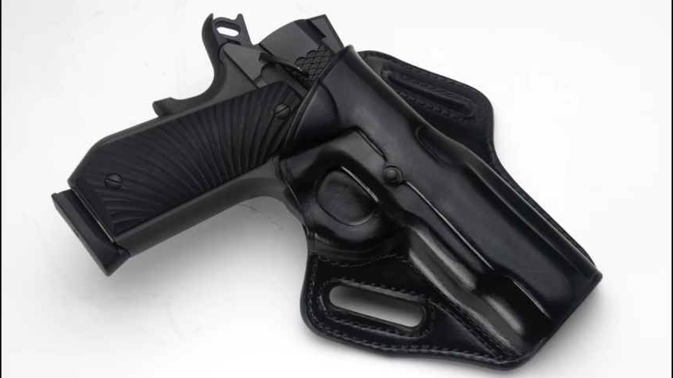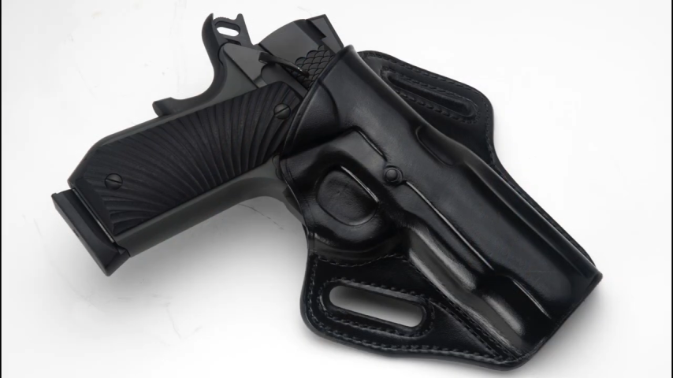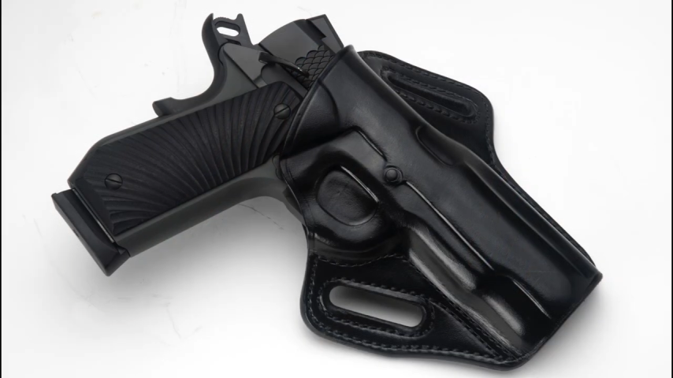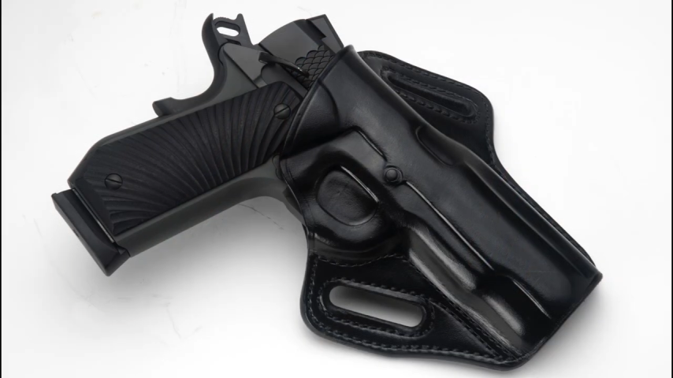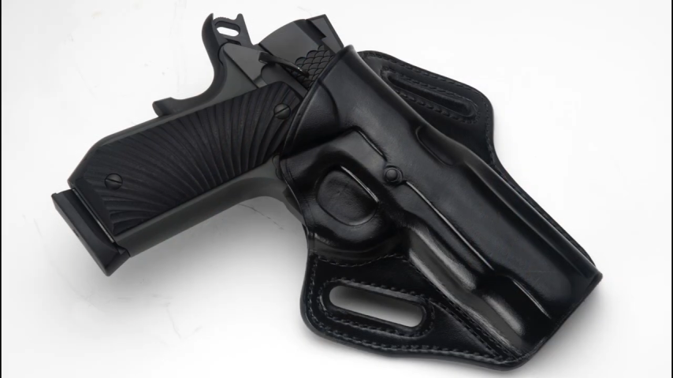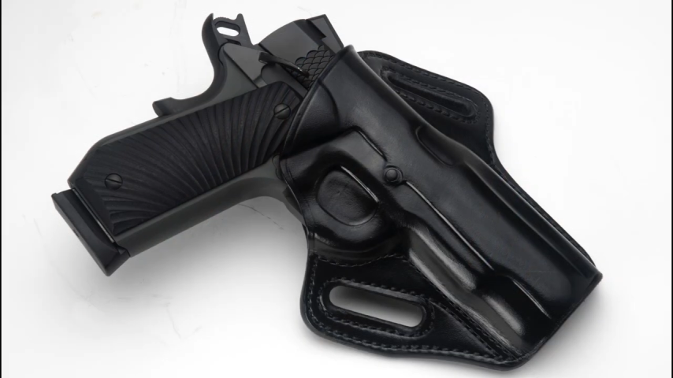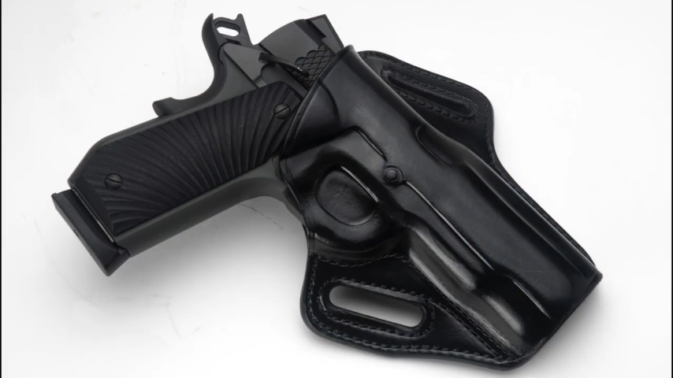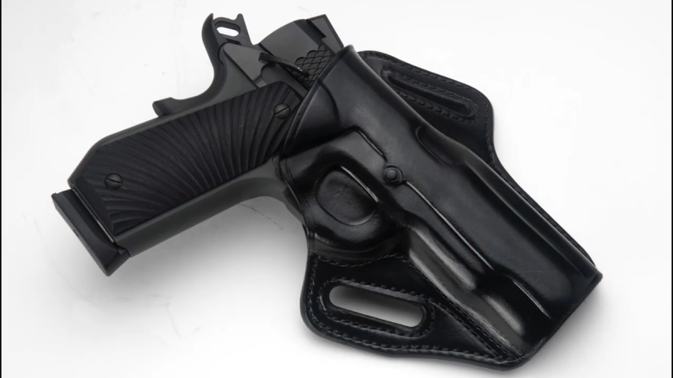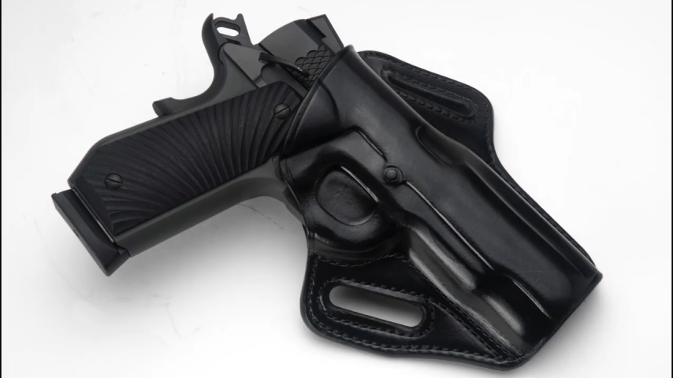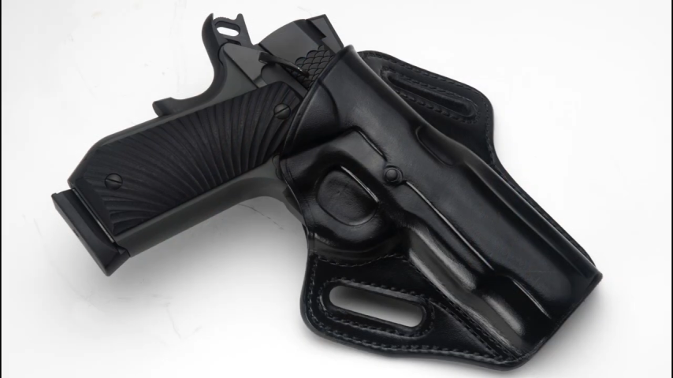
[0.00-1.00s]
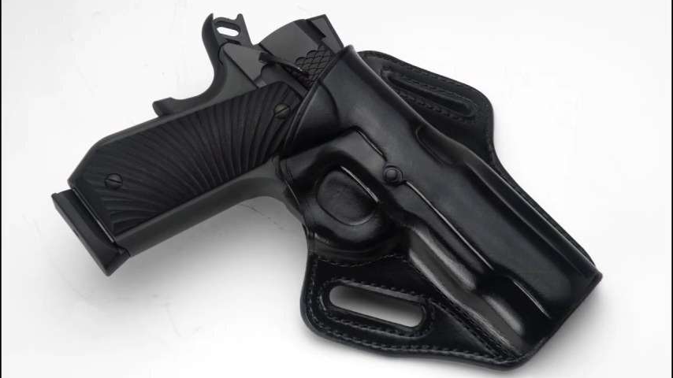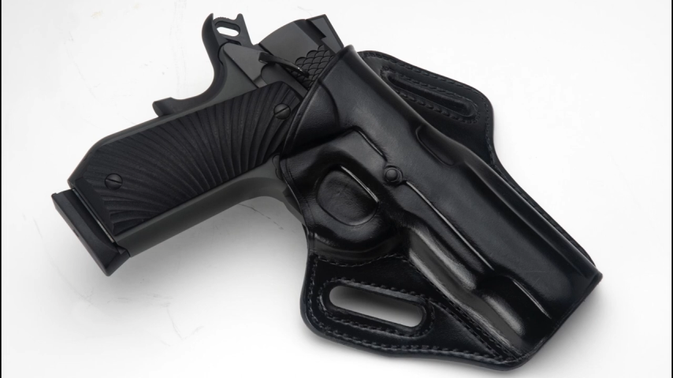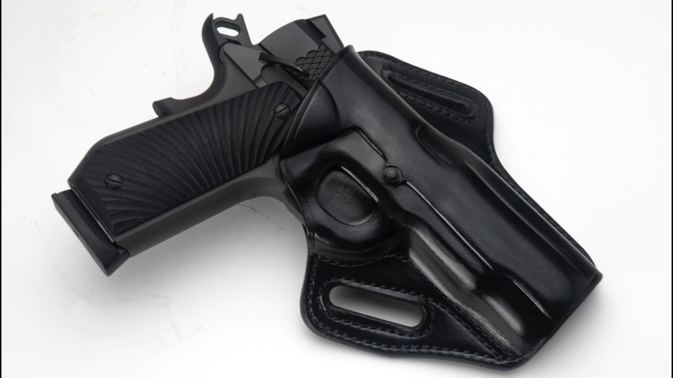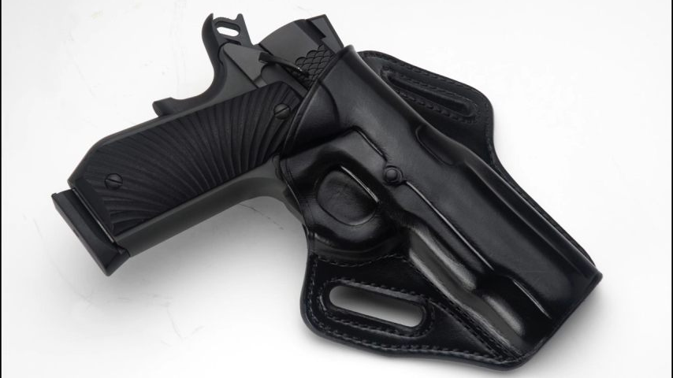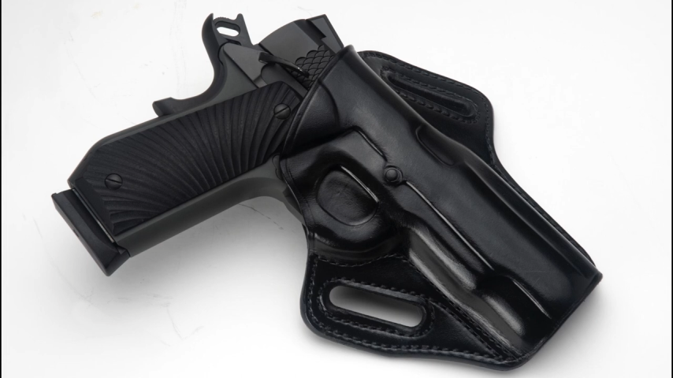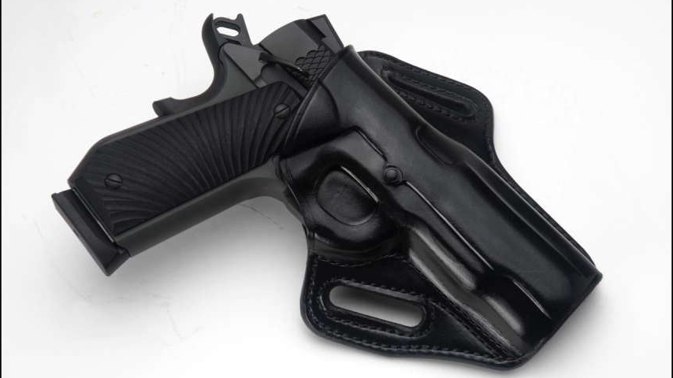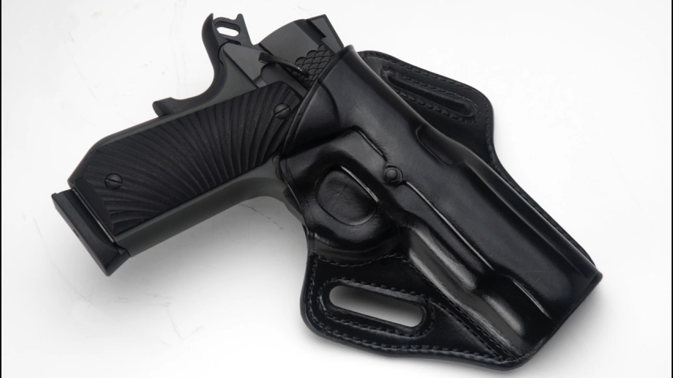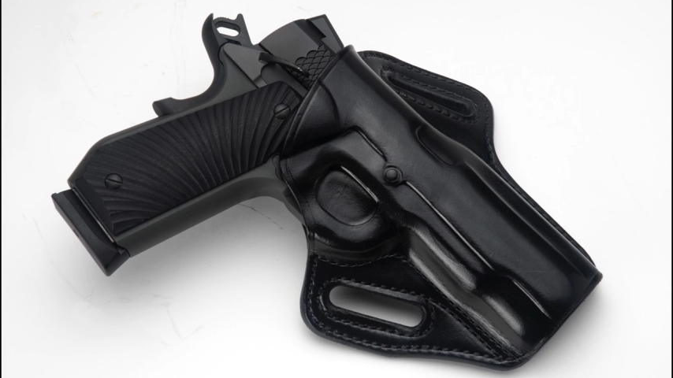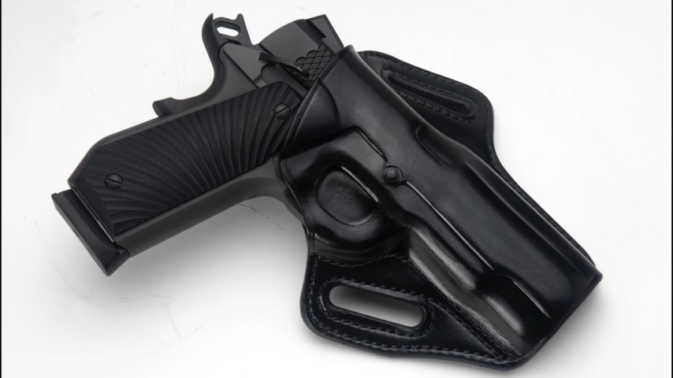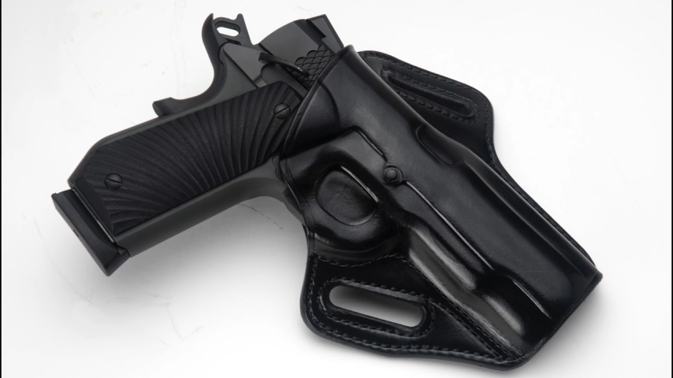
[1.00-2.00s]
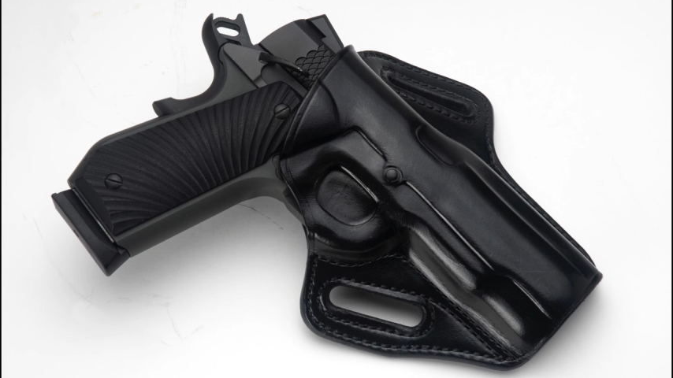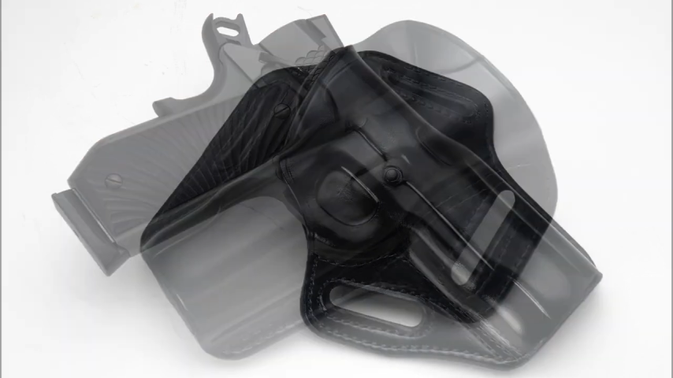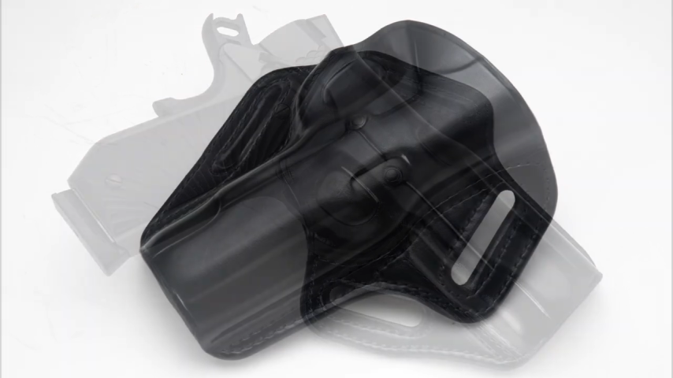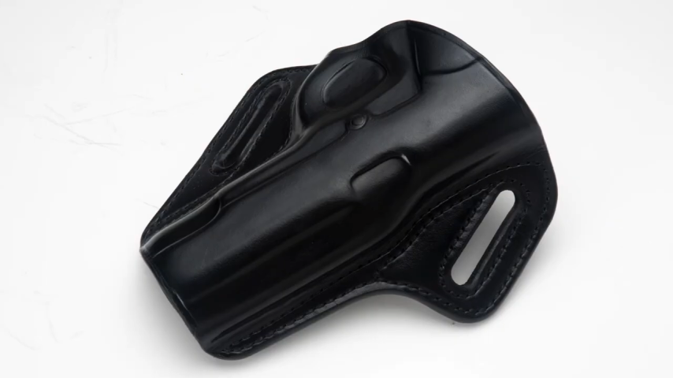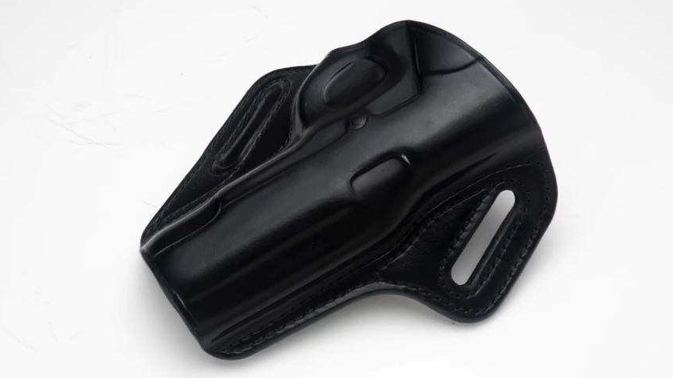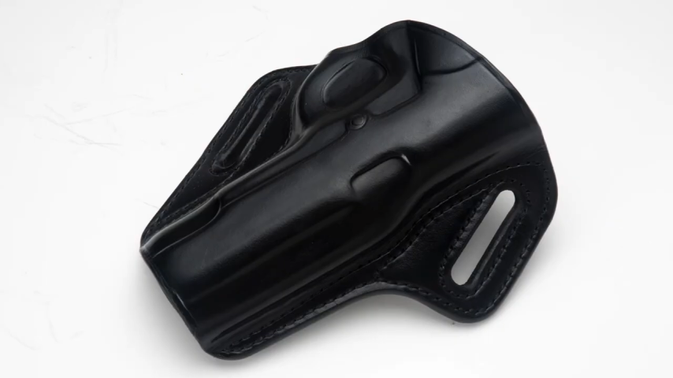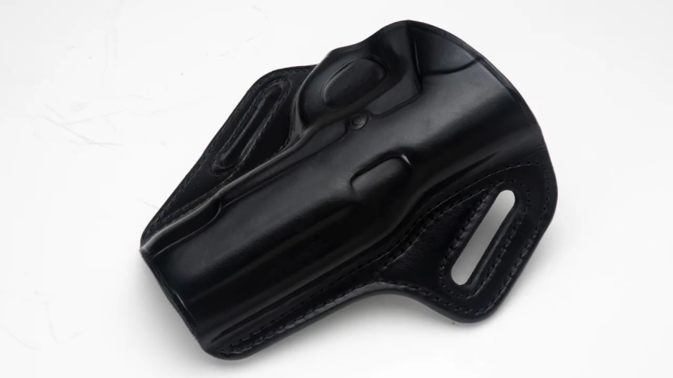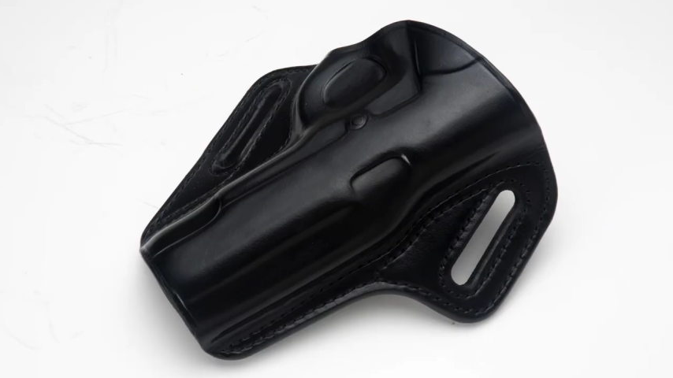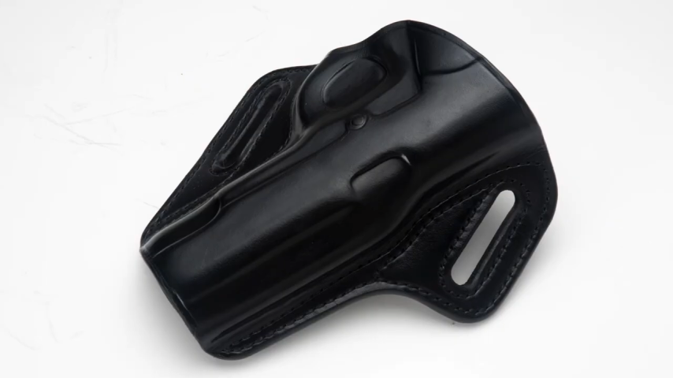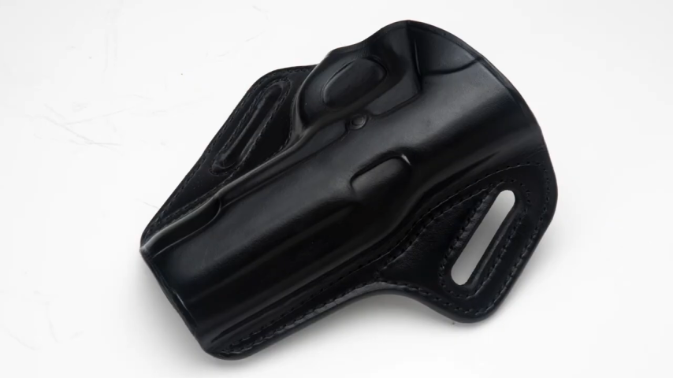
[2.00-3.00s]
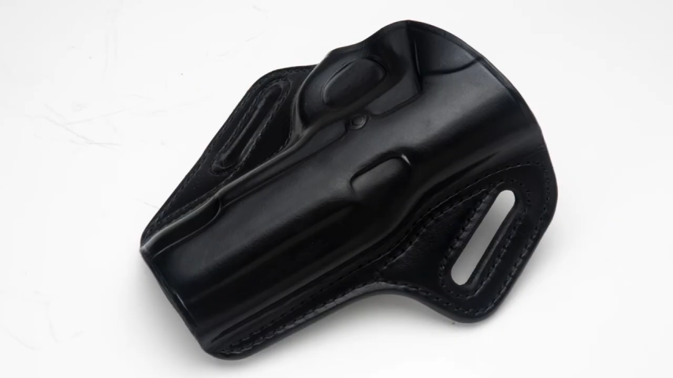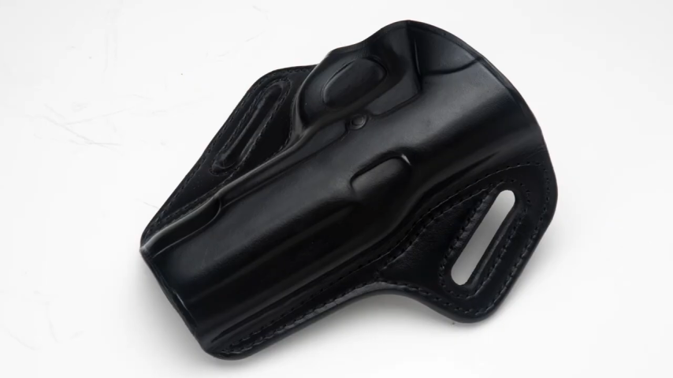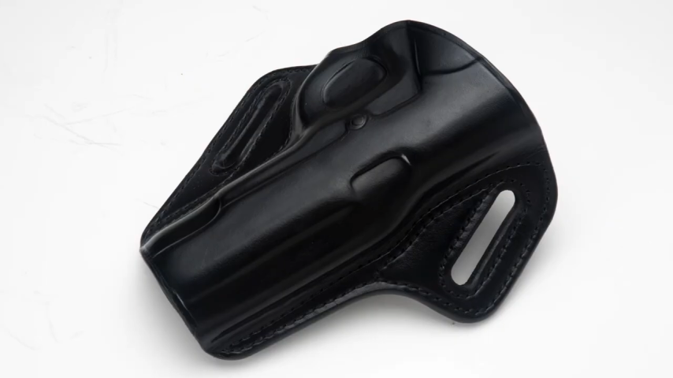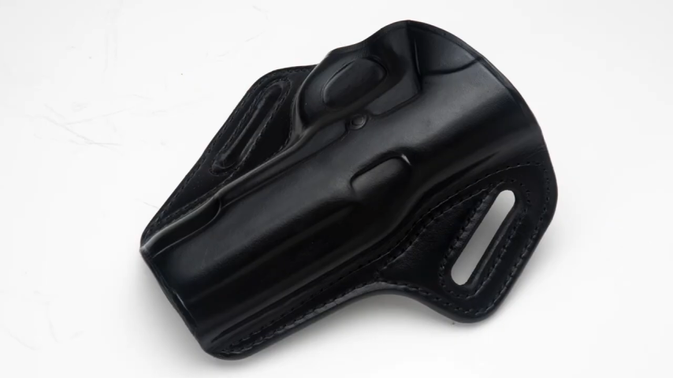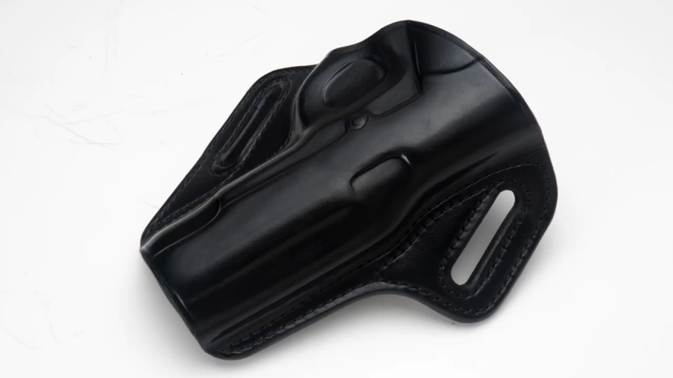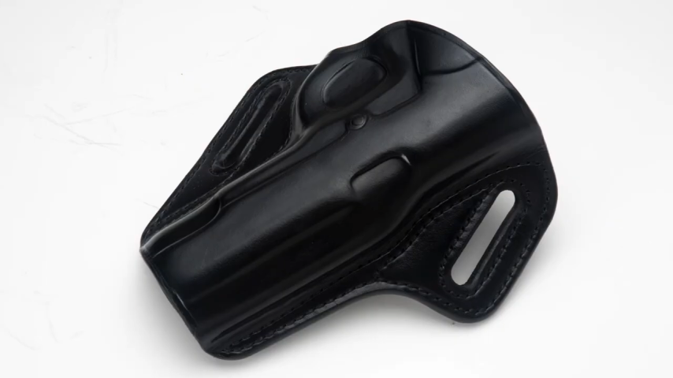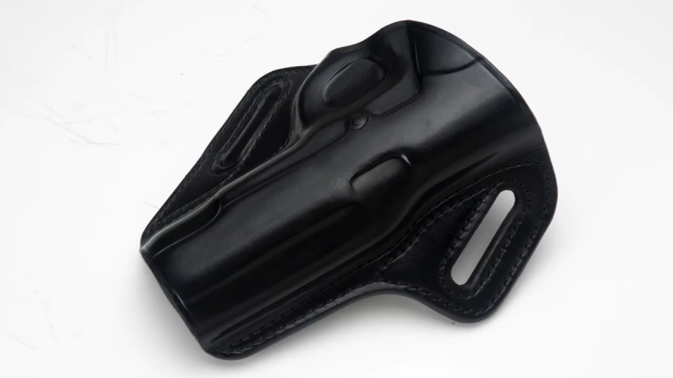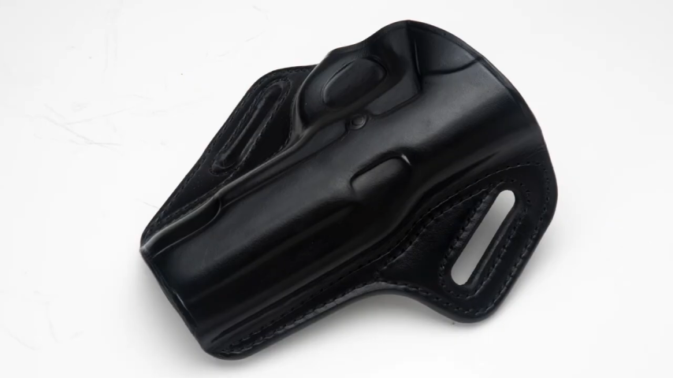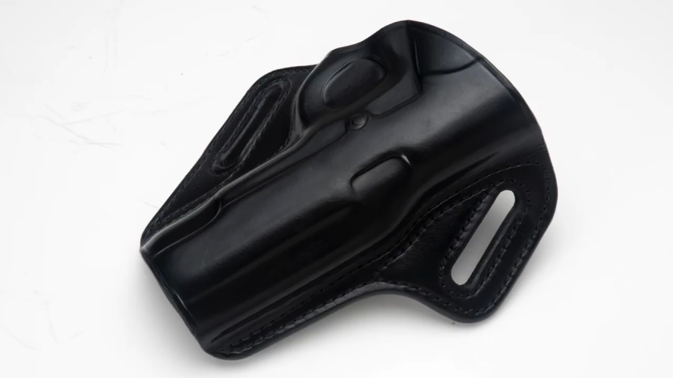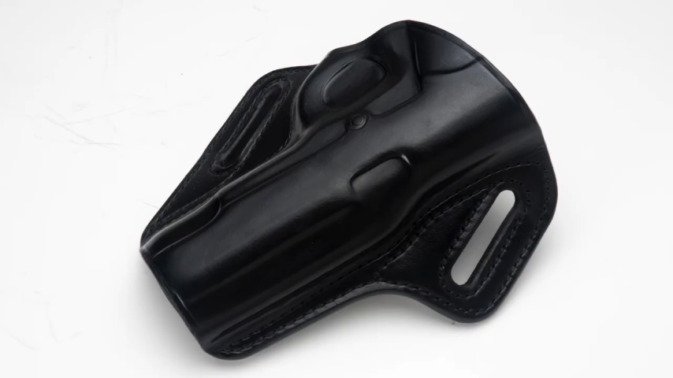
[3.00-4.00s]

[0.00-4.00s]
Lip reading: (no speaker visible)